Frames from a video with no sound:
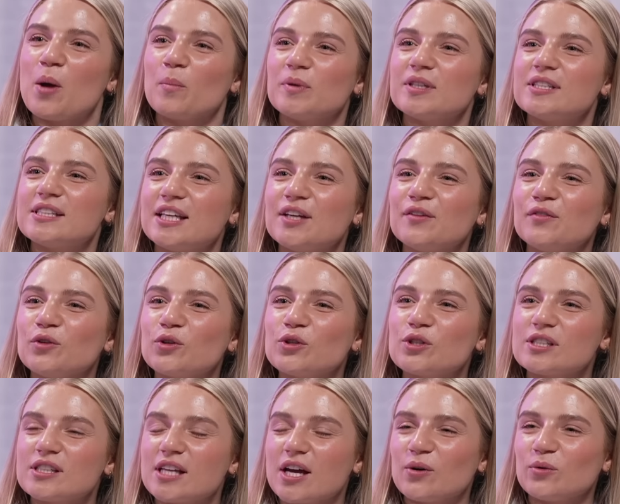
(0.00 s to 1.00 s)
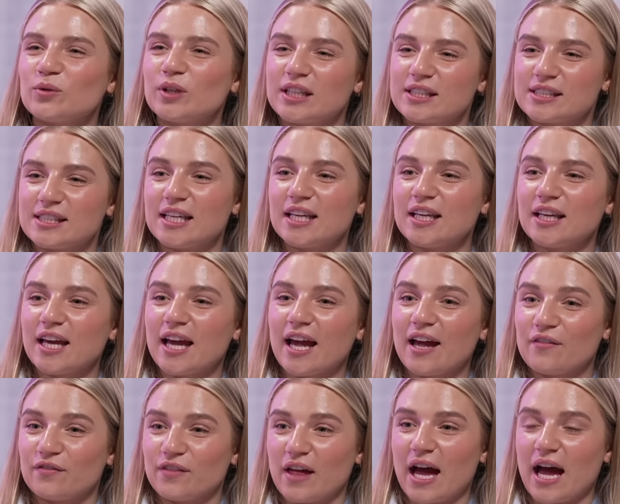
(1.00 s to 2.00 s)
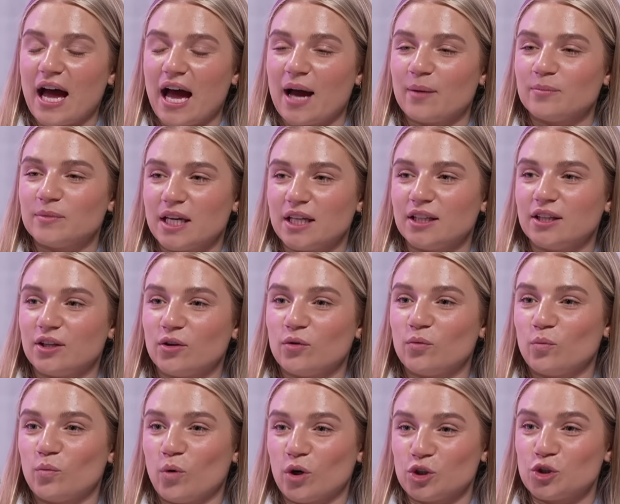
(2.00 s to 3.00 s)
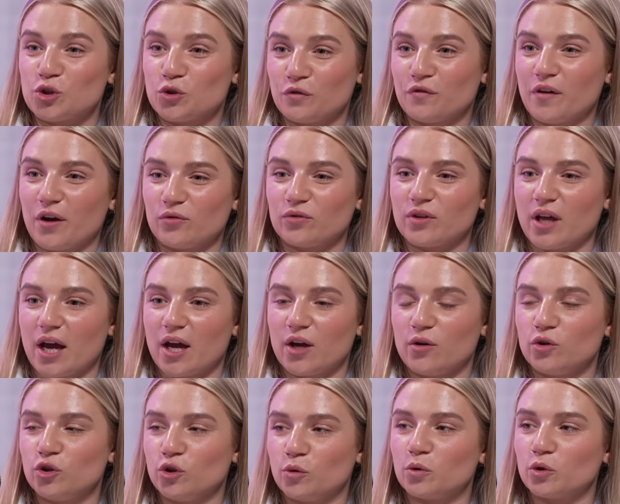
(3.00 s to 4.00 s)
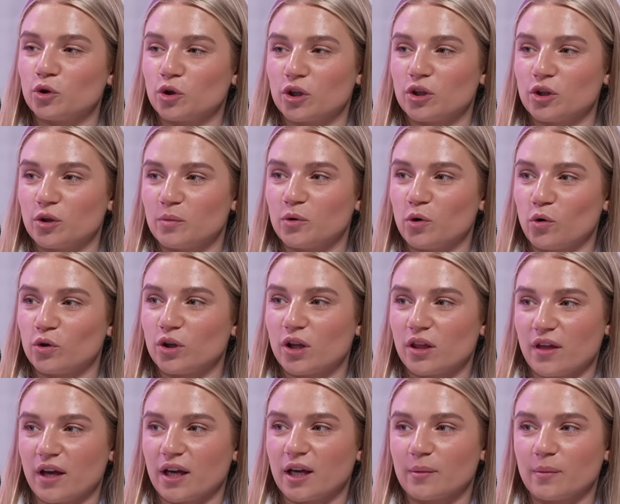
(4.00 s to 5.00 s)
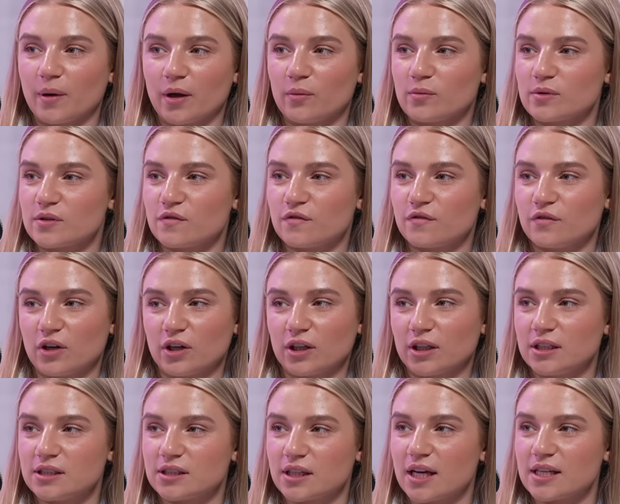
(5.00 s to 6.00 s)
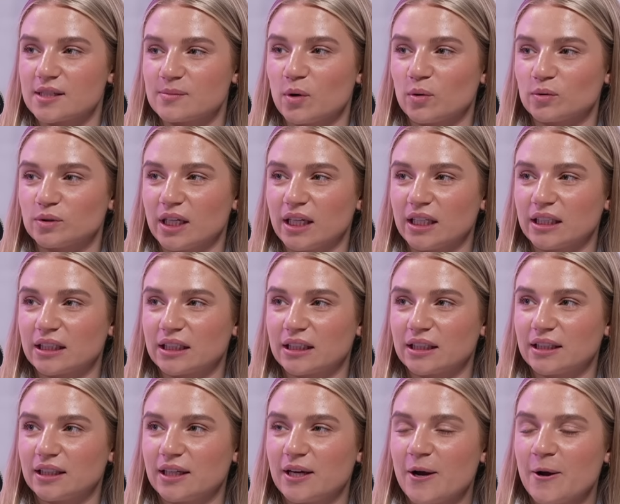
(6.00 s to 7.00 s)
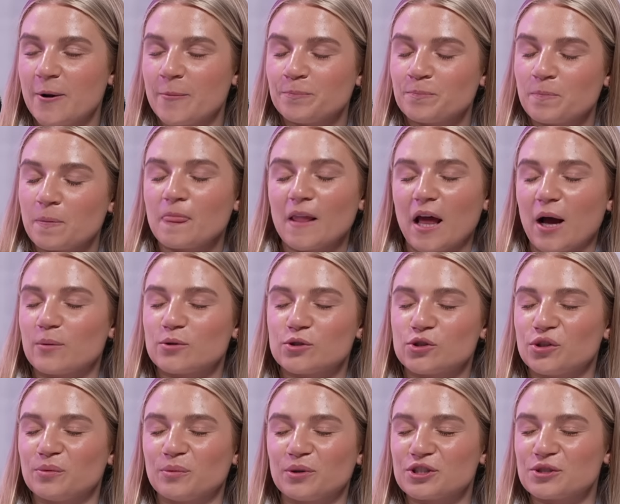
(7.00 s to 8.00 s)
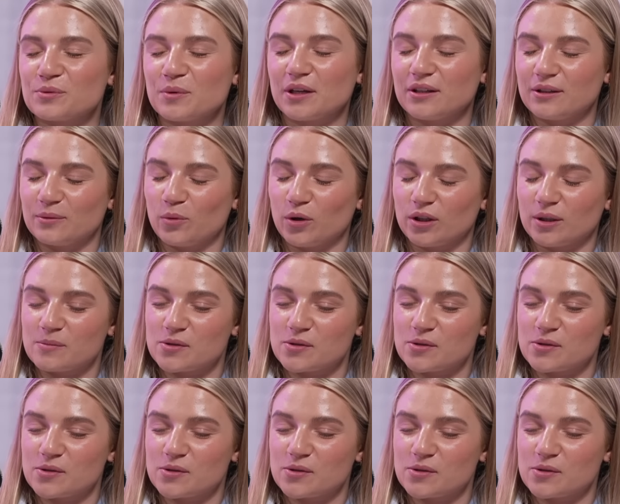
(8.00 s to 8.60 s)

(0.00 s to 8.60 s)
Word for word: But see if you're still like, see if that happened, then once you found that out, you were looking at them and all you could think about was, "Fuck, he's got a small dick." Mm. That was too much swearing in one.